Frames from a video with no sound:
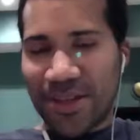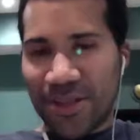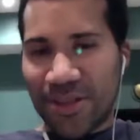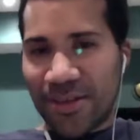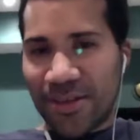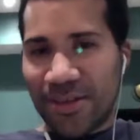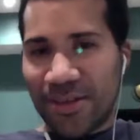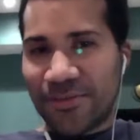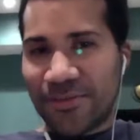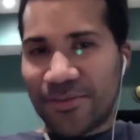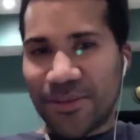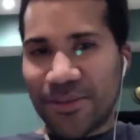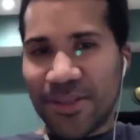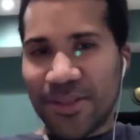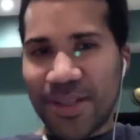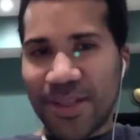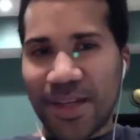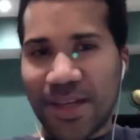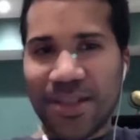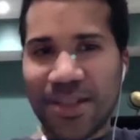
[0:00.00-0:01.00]
all for
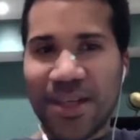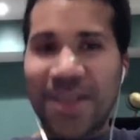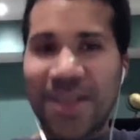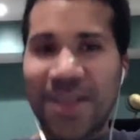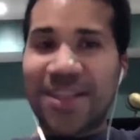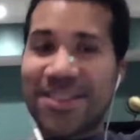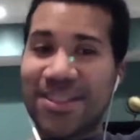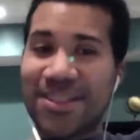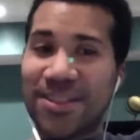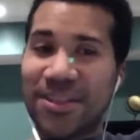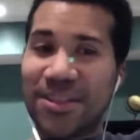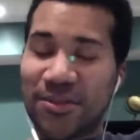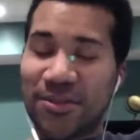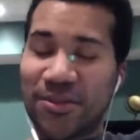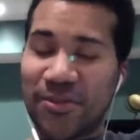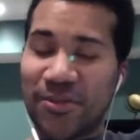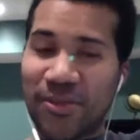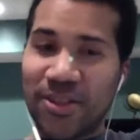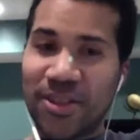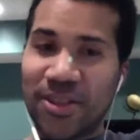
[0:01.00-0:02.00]
that. See, it's
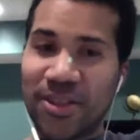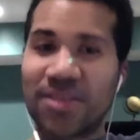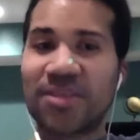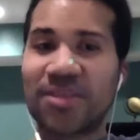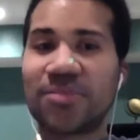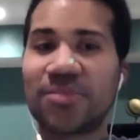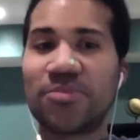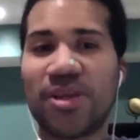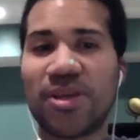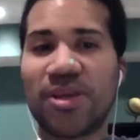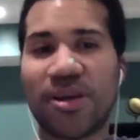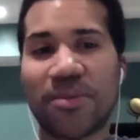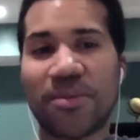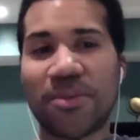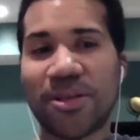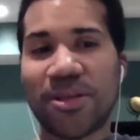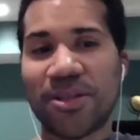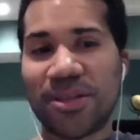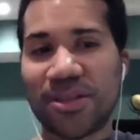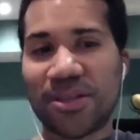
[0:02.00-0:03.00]
funny because me, I'm
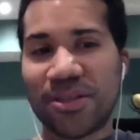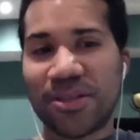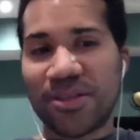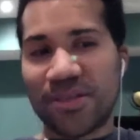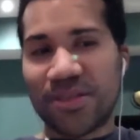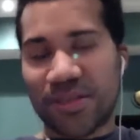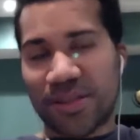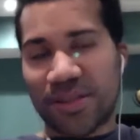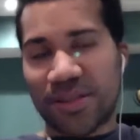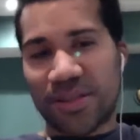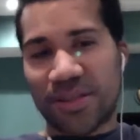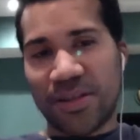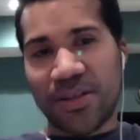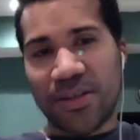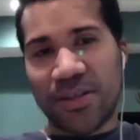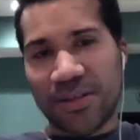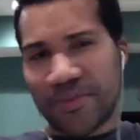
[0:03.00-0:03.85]
on the other side.